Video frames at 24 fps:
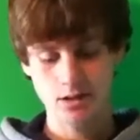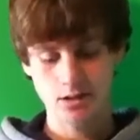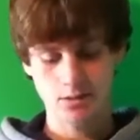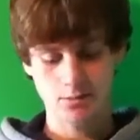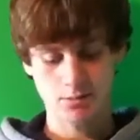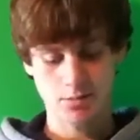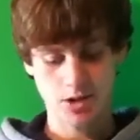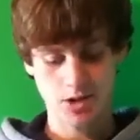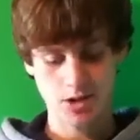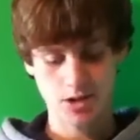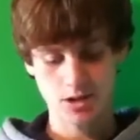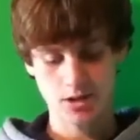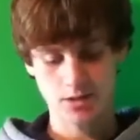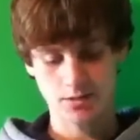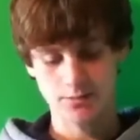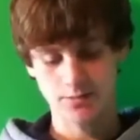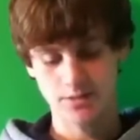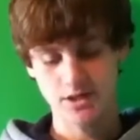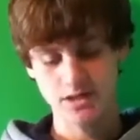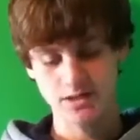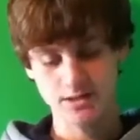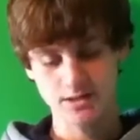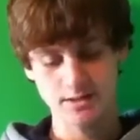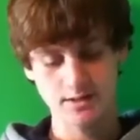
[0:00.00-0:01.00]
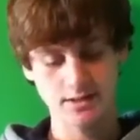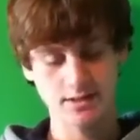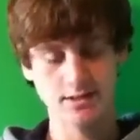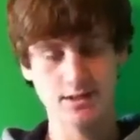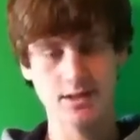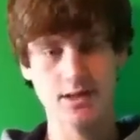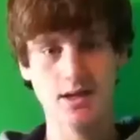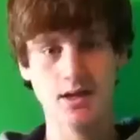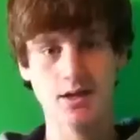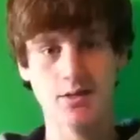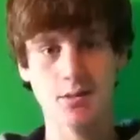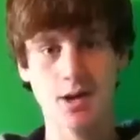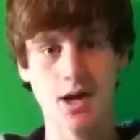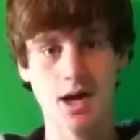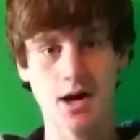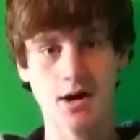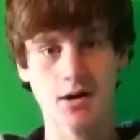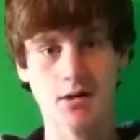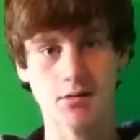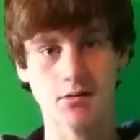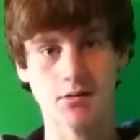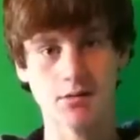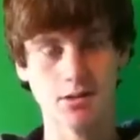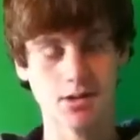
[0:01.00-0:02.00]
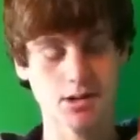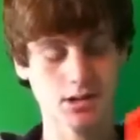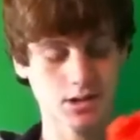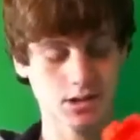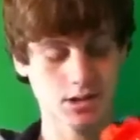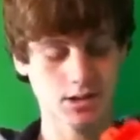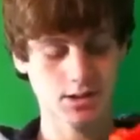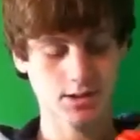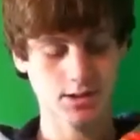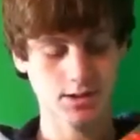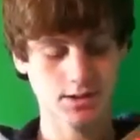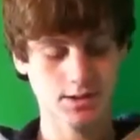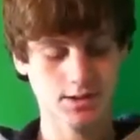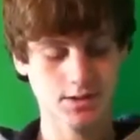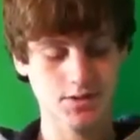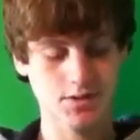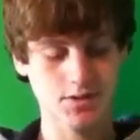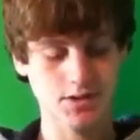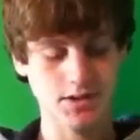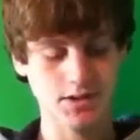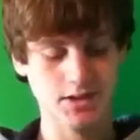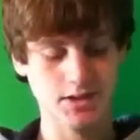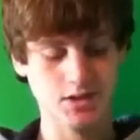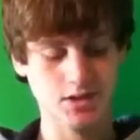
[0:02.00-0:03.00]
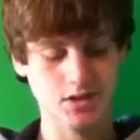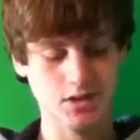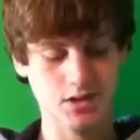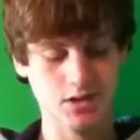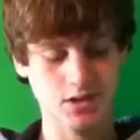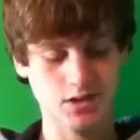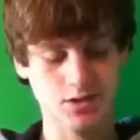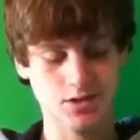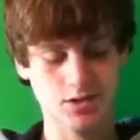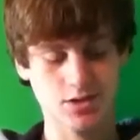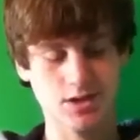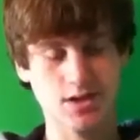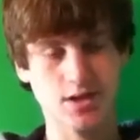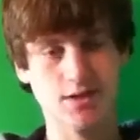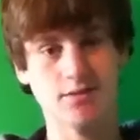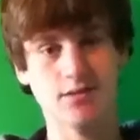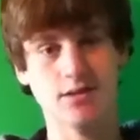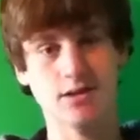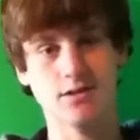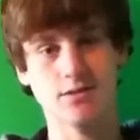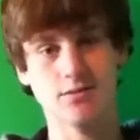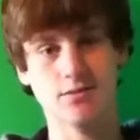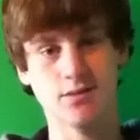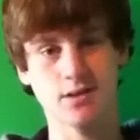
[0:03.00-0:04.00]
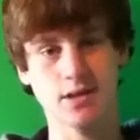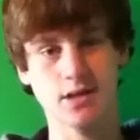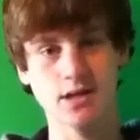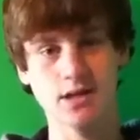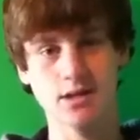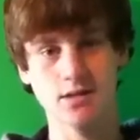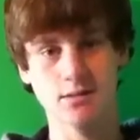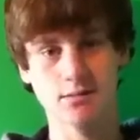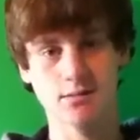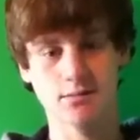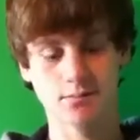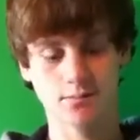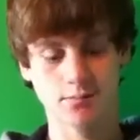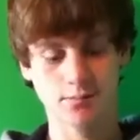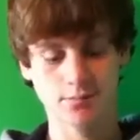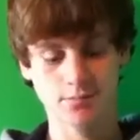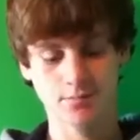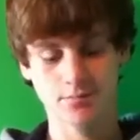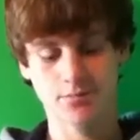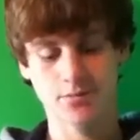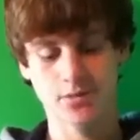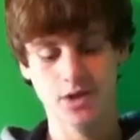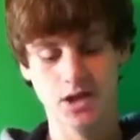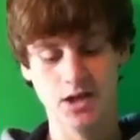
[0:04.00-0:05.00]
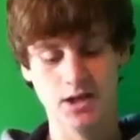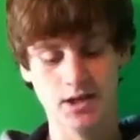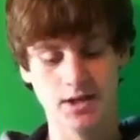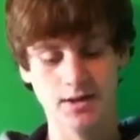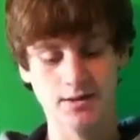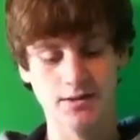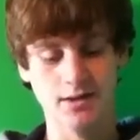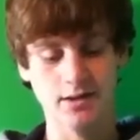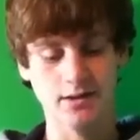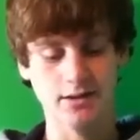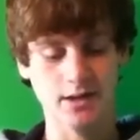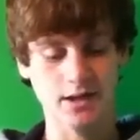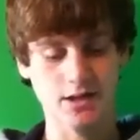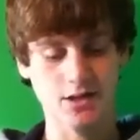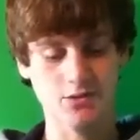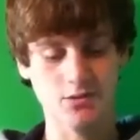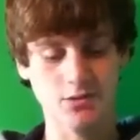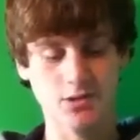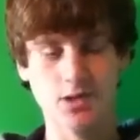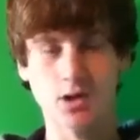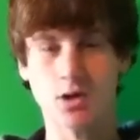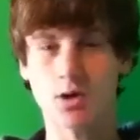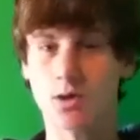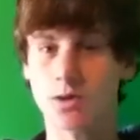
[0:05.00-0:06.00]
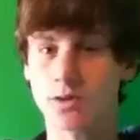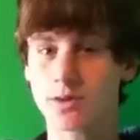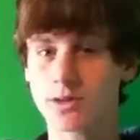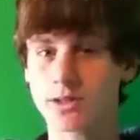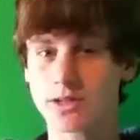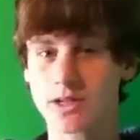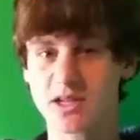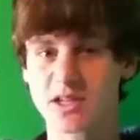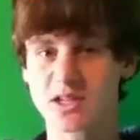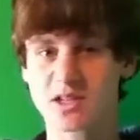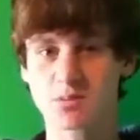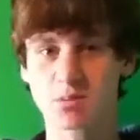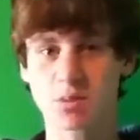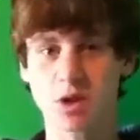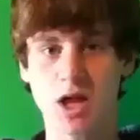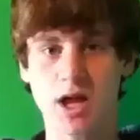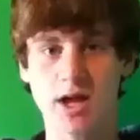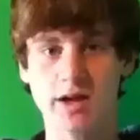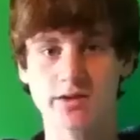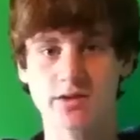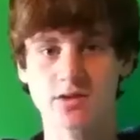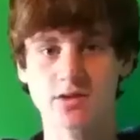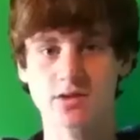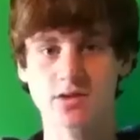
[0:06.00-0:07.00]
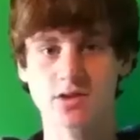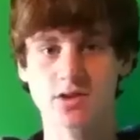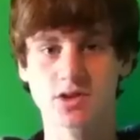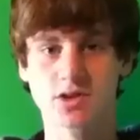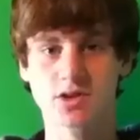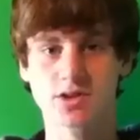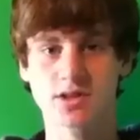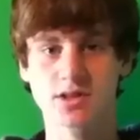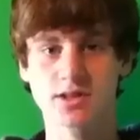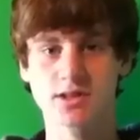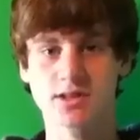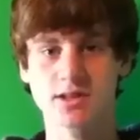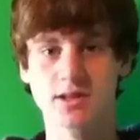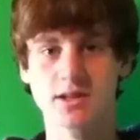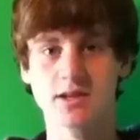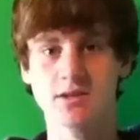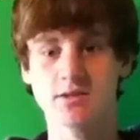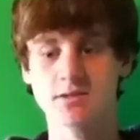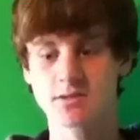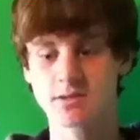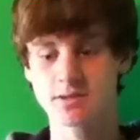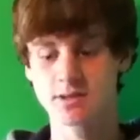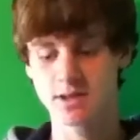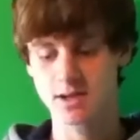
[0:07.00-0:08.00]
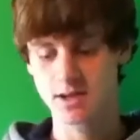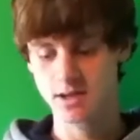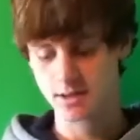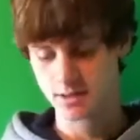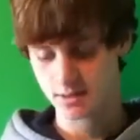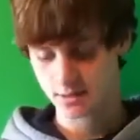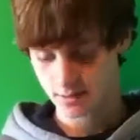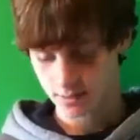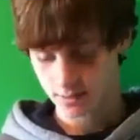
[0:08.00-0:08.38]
But um, these things hit about 60 or 70 feet. And I think that's with all the disc blasters just because they use the